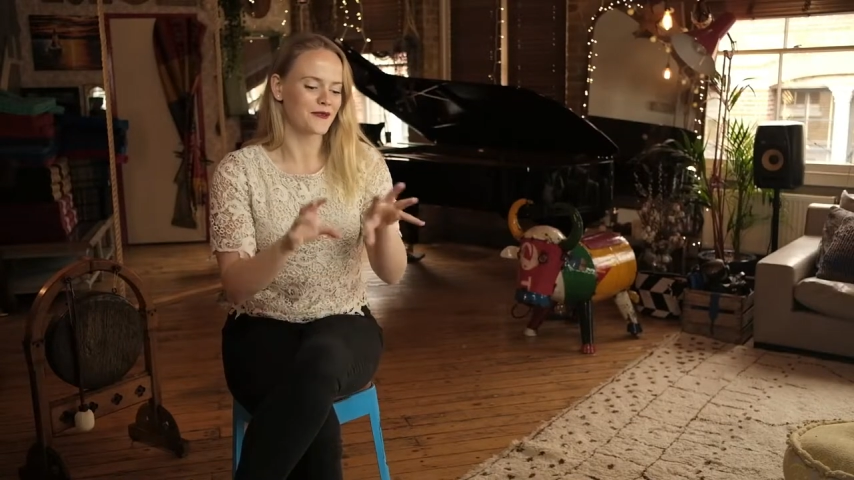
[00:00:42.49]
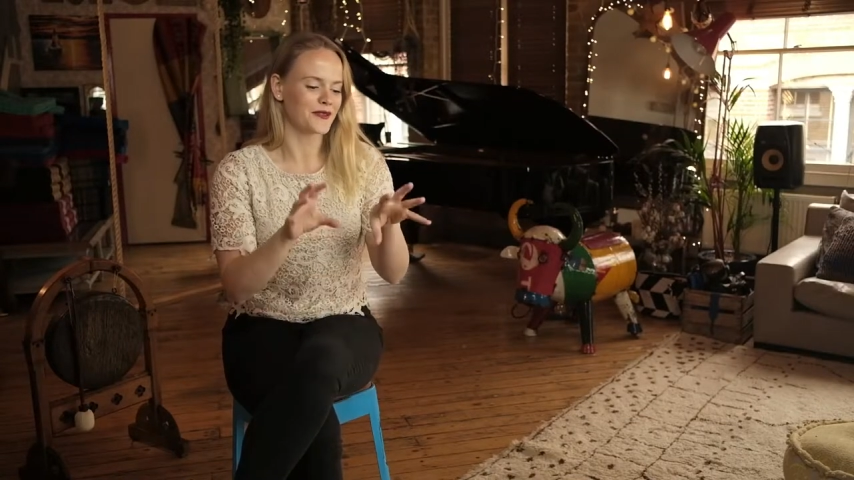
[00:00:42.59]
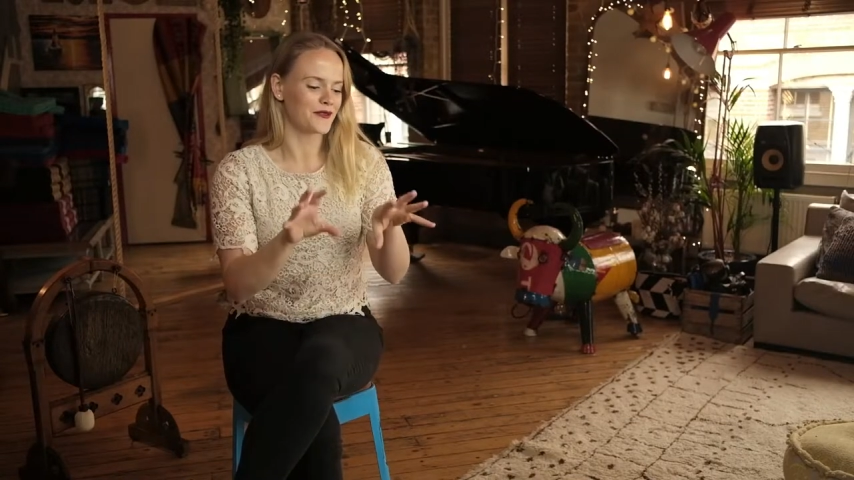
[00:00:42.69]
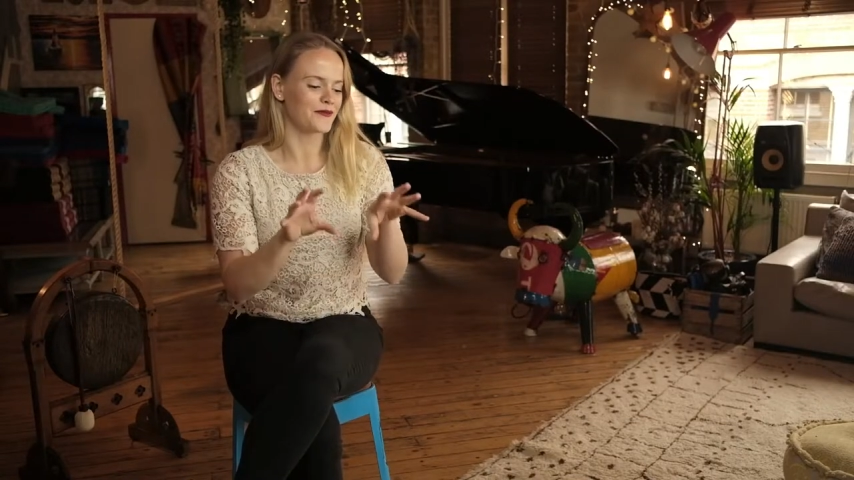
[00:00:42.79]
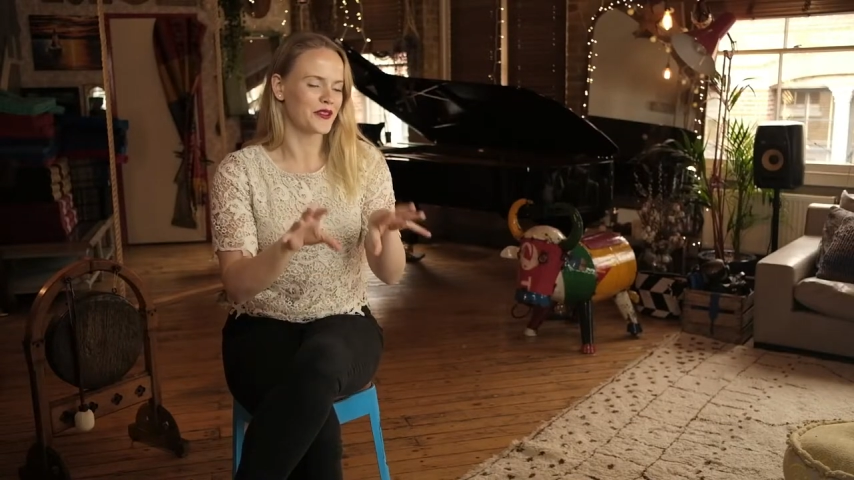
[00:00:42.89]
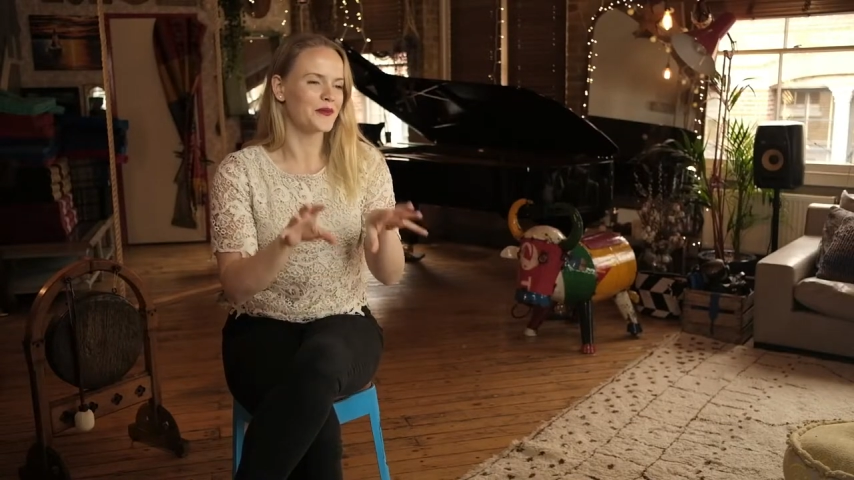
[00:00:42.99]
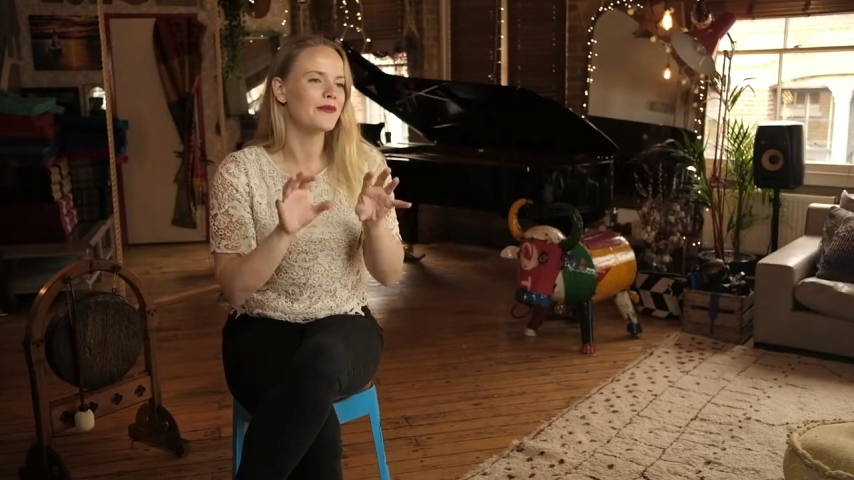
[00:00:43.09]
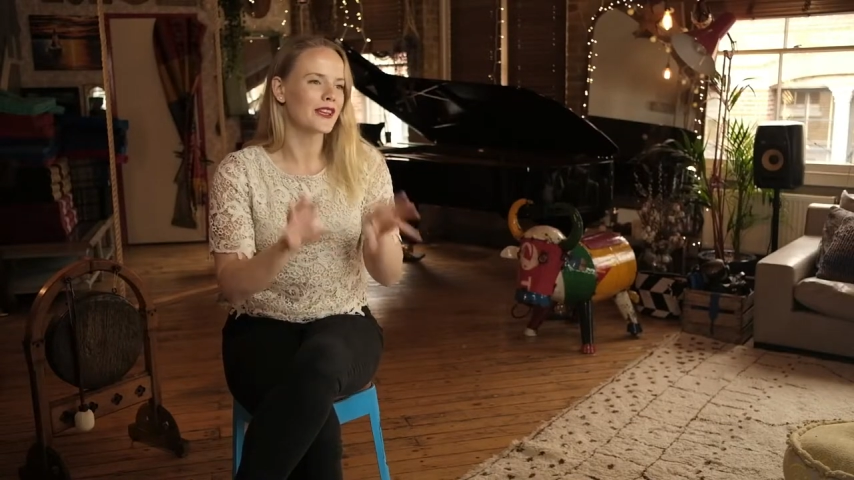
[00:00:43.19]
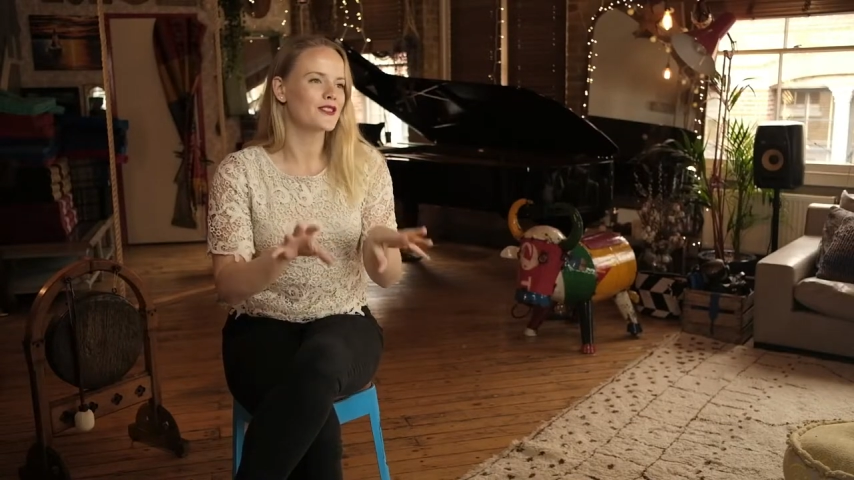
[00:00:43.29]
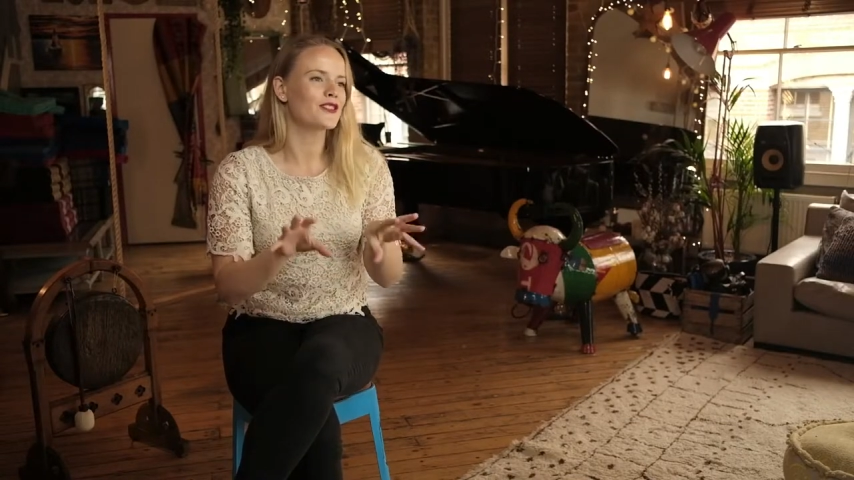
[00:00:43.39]
was the real
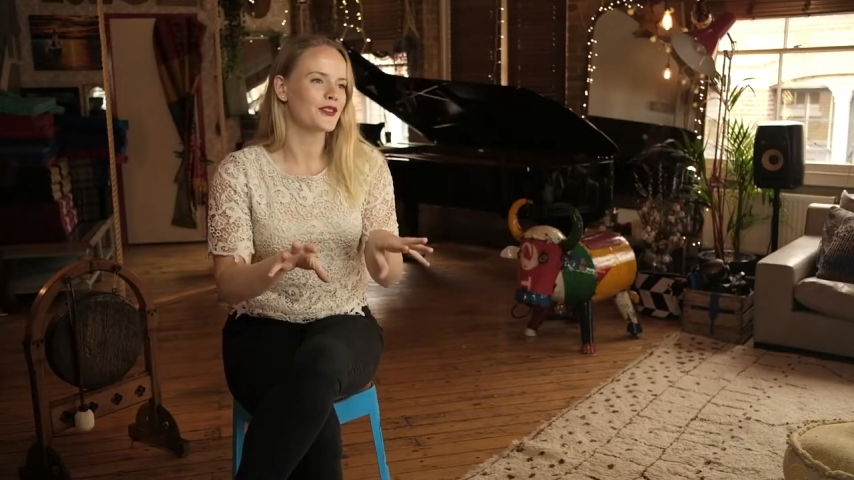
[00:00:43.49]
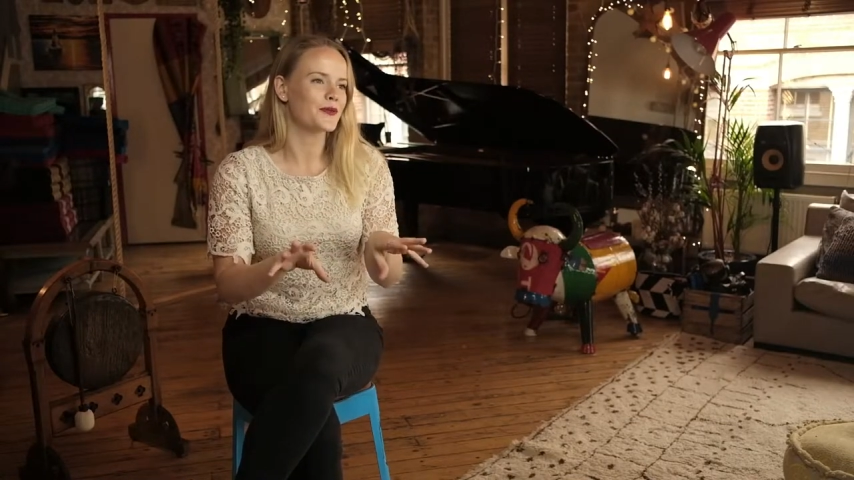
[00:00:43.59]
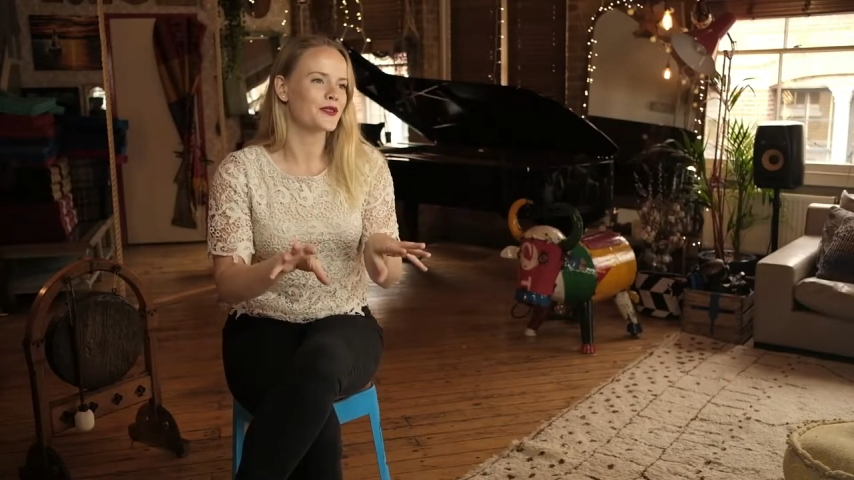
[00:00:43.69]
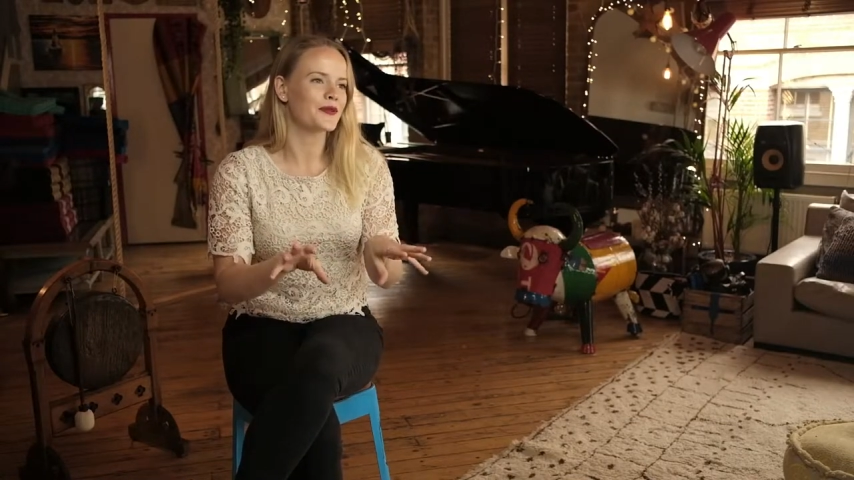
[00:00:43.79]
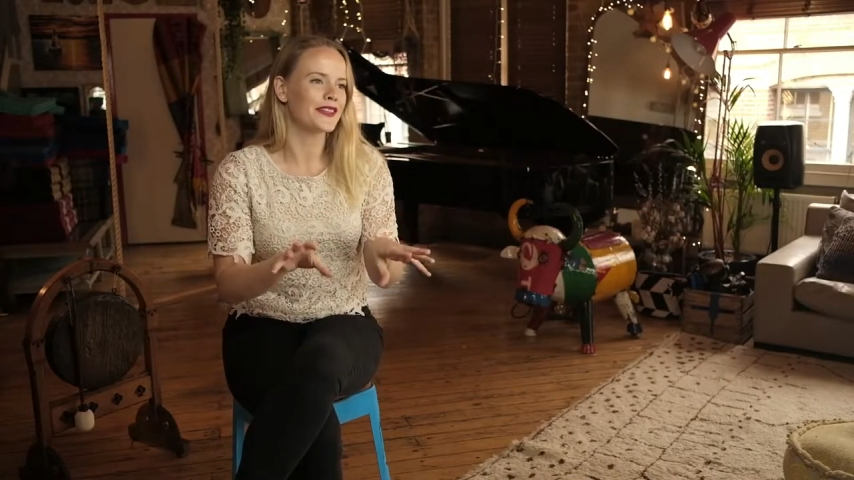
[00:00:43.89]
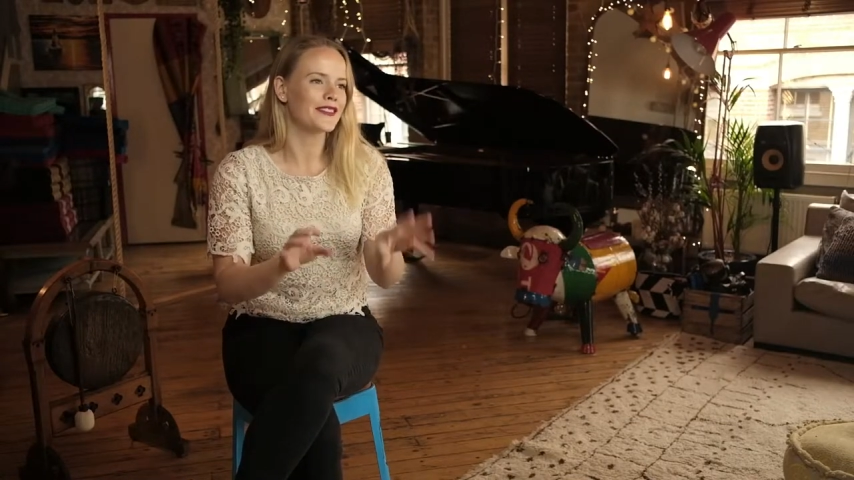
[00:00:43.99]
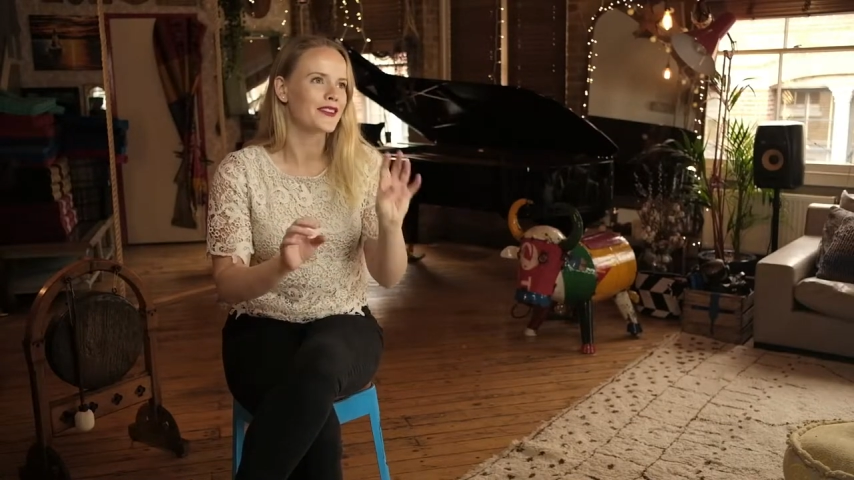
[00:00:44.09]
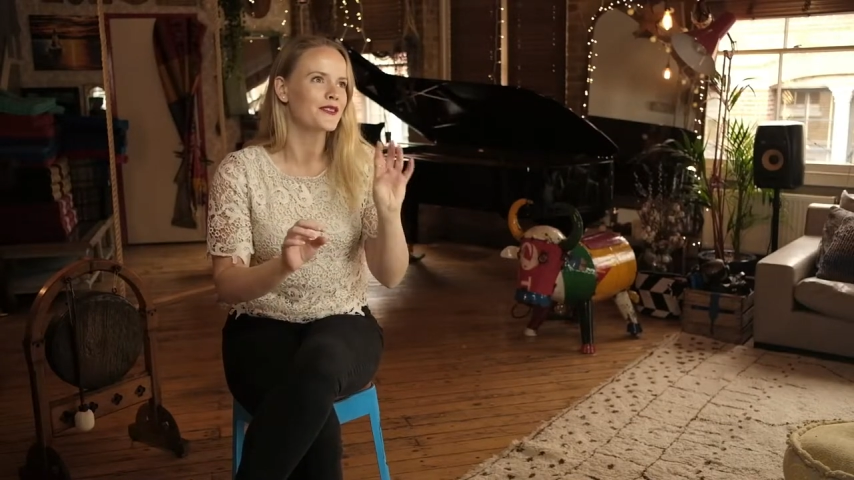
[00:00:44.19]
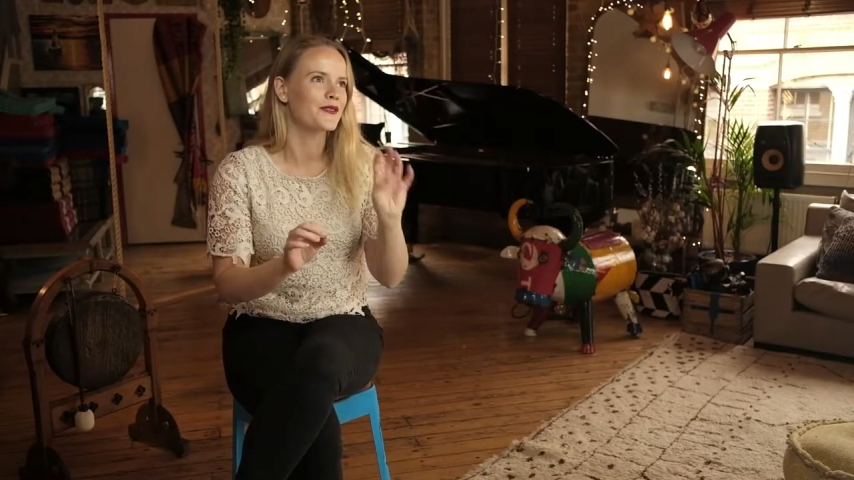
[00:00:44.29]
mixture between the